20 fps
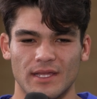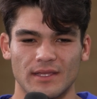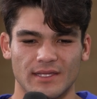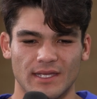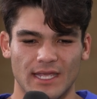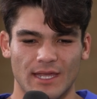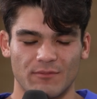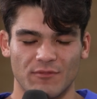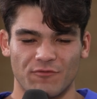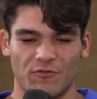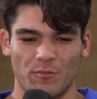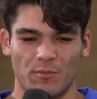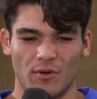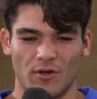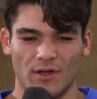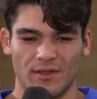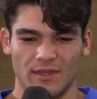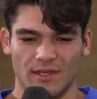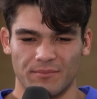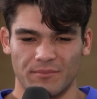in the game of
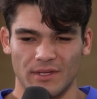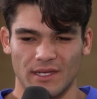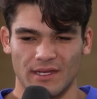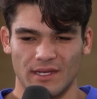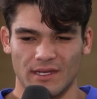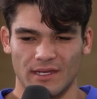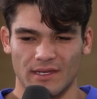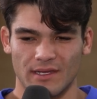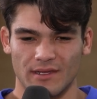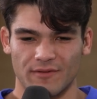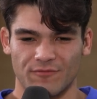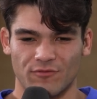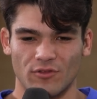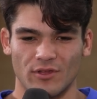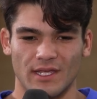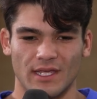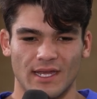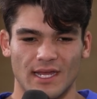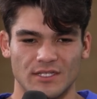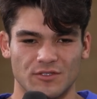football and then be
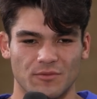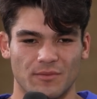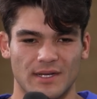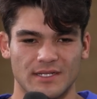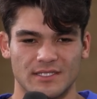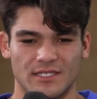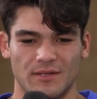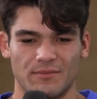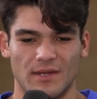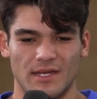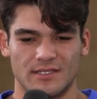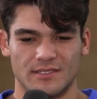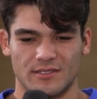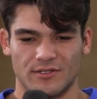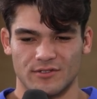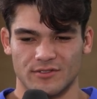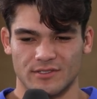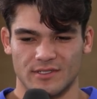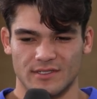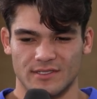fully engaged with my teammates.
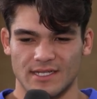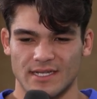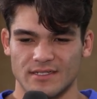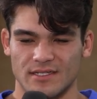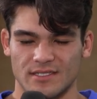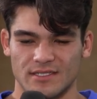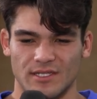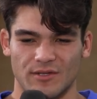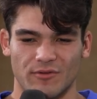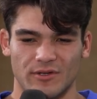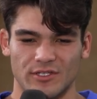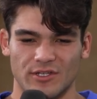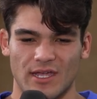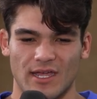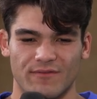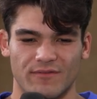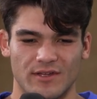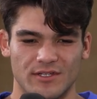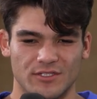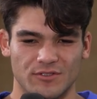There's a tendency when you
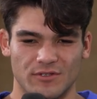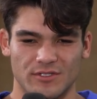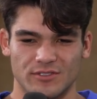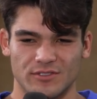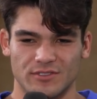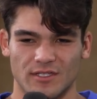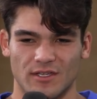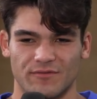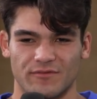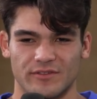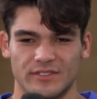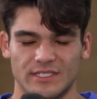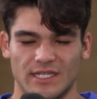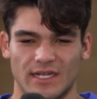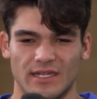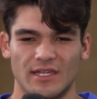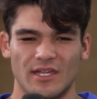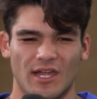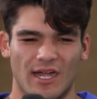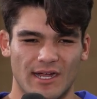have injuries or stuff, it's
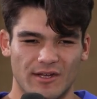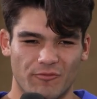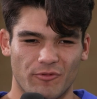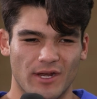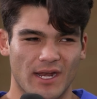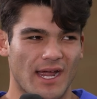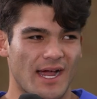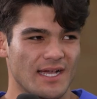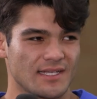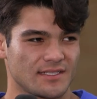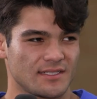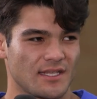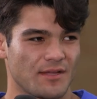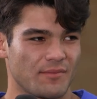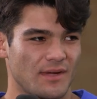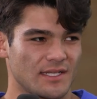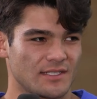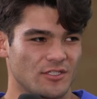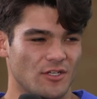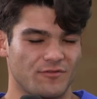like I want to isolate
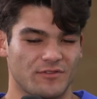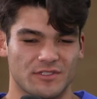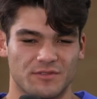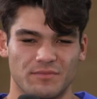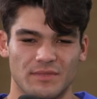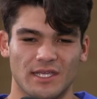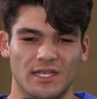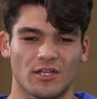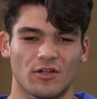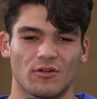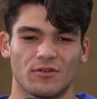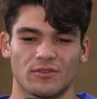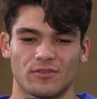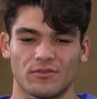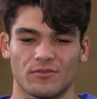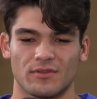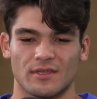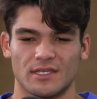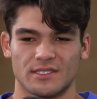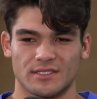myself. It's me going
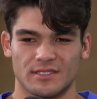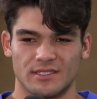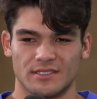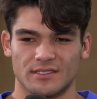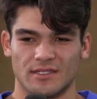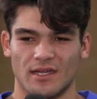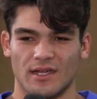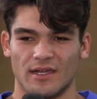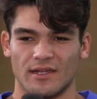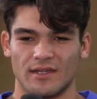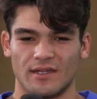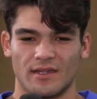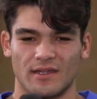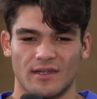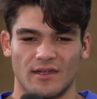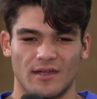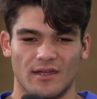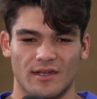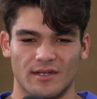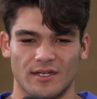through this. It's not
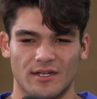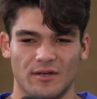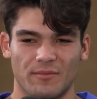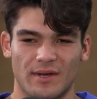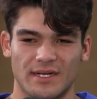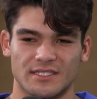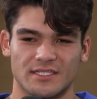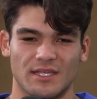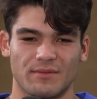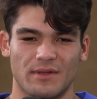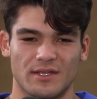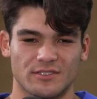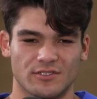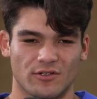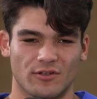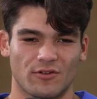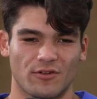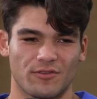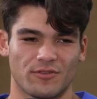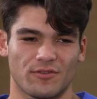uh, none of my teammates are
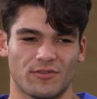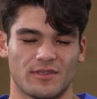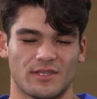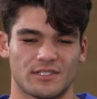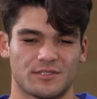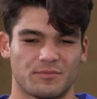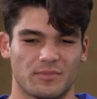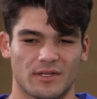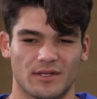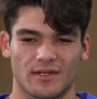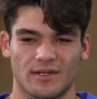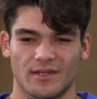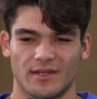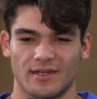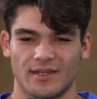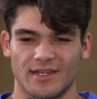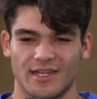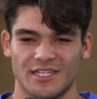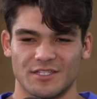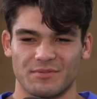going through this, but uh,
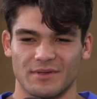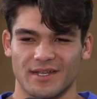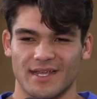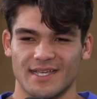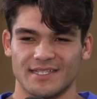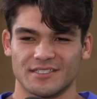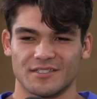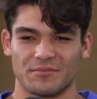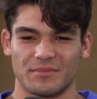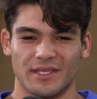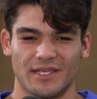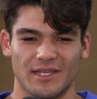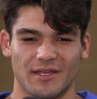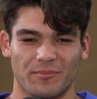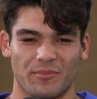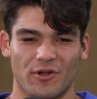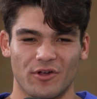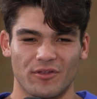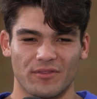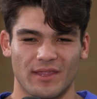it's been nice to be a
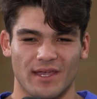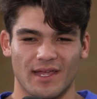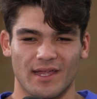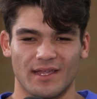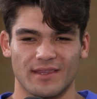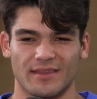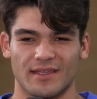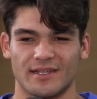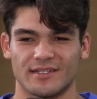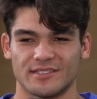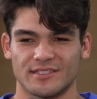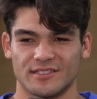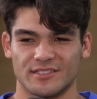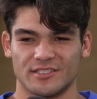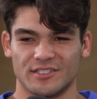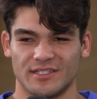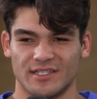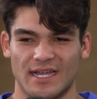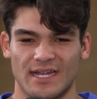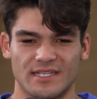part of that and then
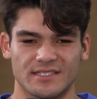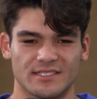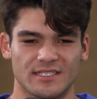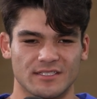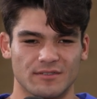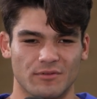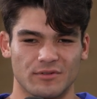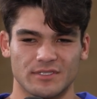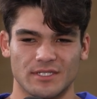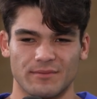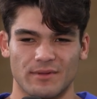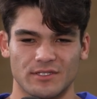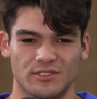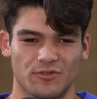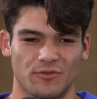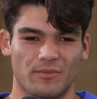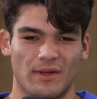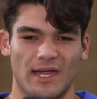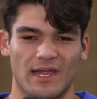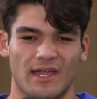just to kind of see some of the teammates
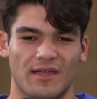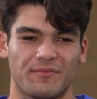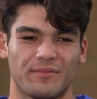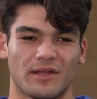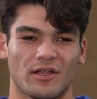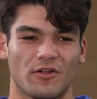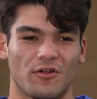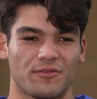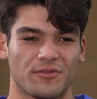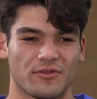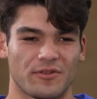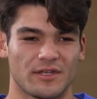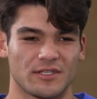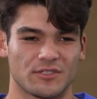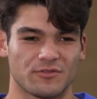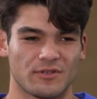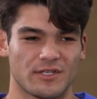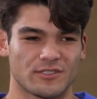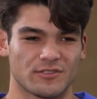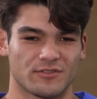who might have been going through
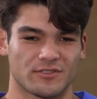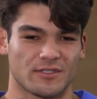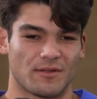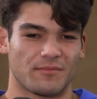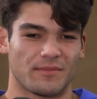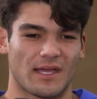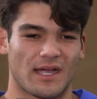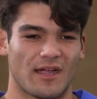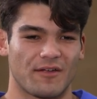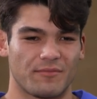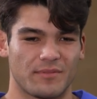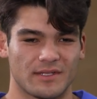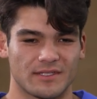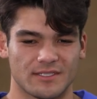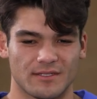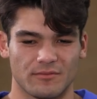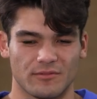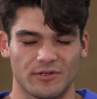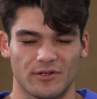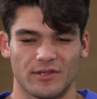injuries or something that I've been
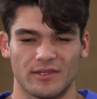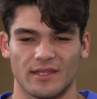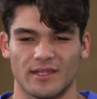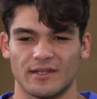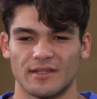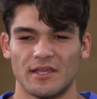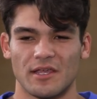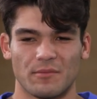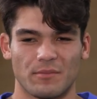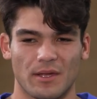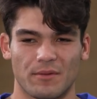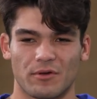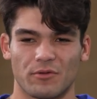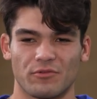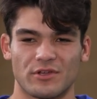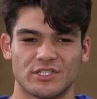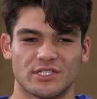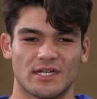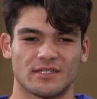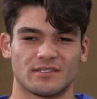similar, and then be able to
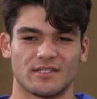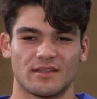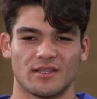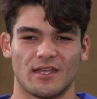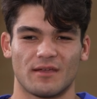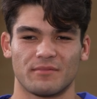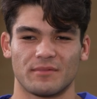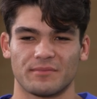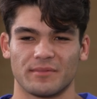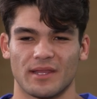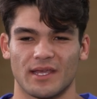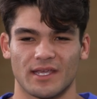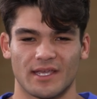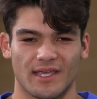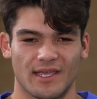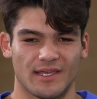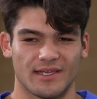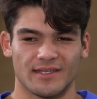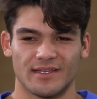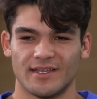reach out to them and be like,
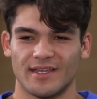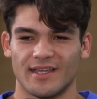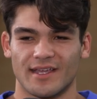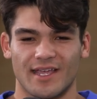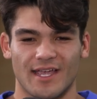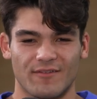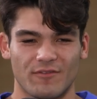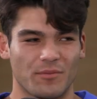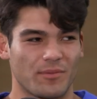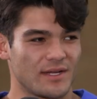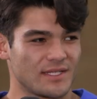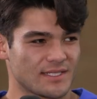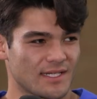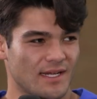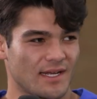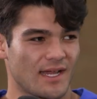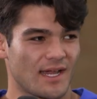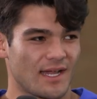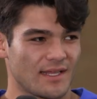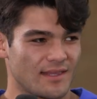hey, everybody's
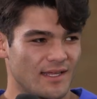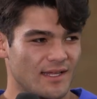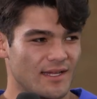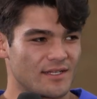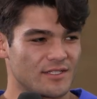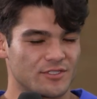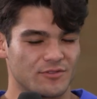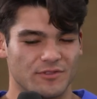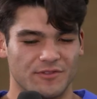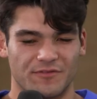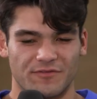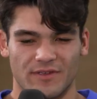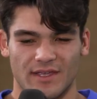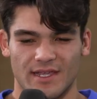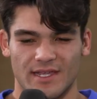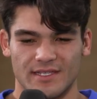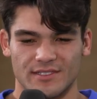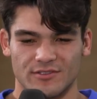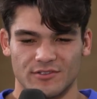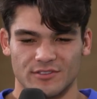kind of had that injury
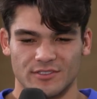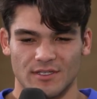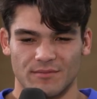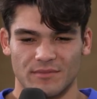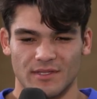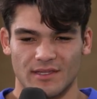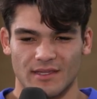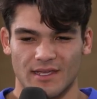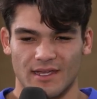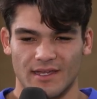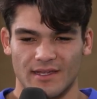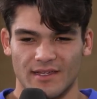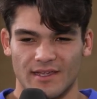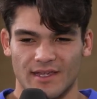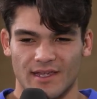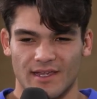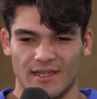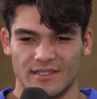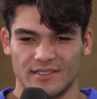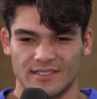phase or something that
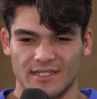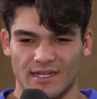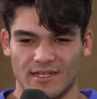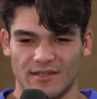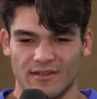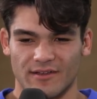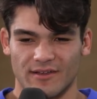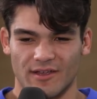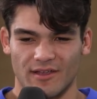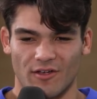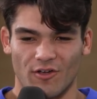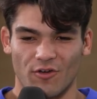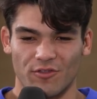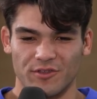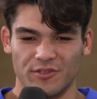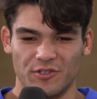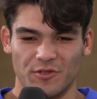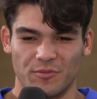is kind of holding